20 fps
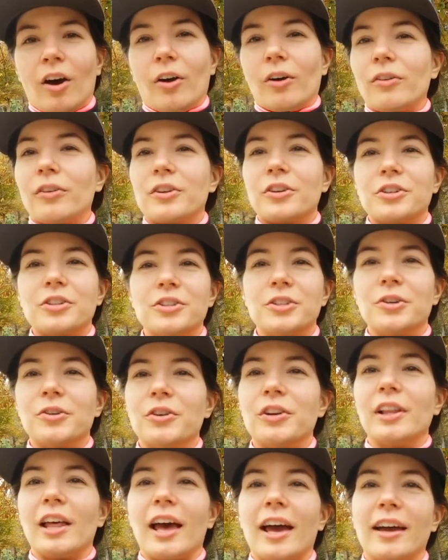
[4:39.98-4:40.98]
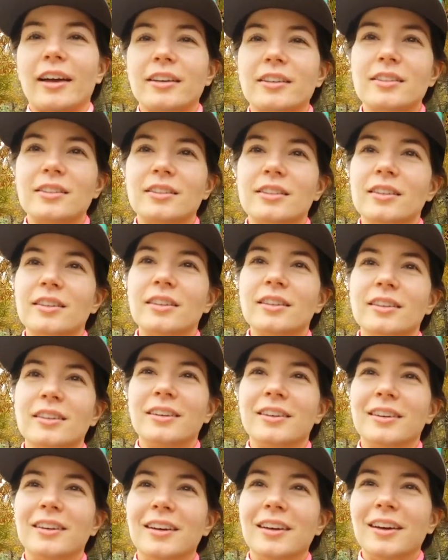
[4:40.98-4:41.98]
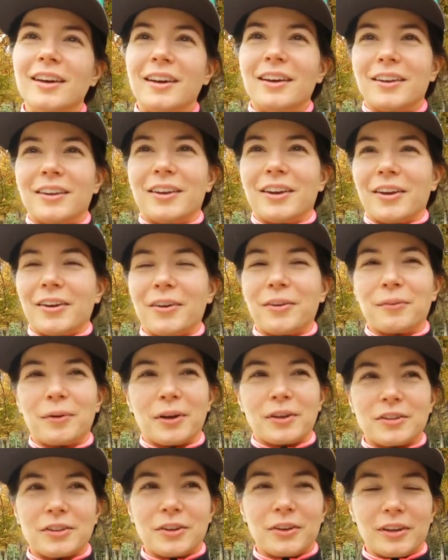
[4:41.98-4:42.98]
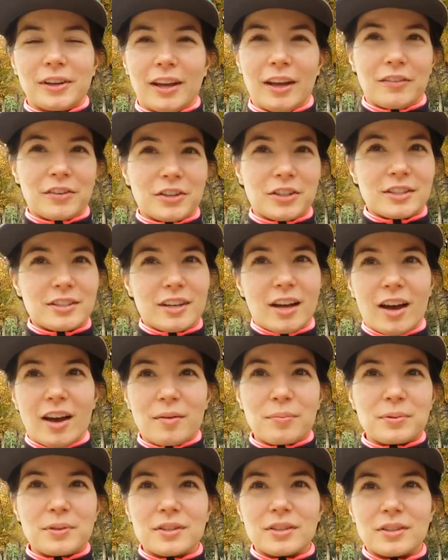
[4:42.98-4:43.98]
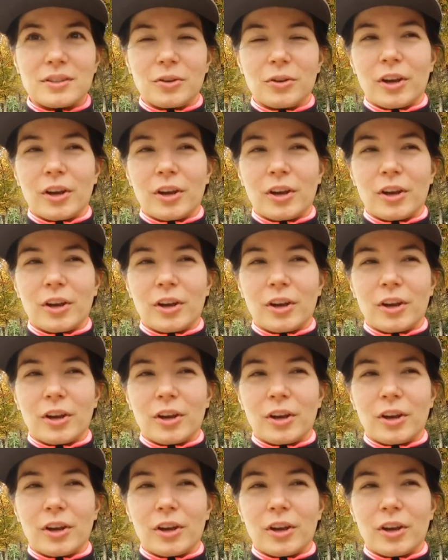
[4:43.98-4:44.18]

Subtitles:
Oh, they're so relaxed. You know, in Moscow it never stops.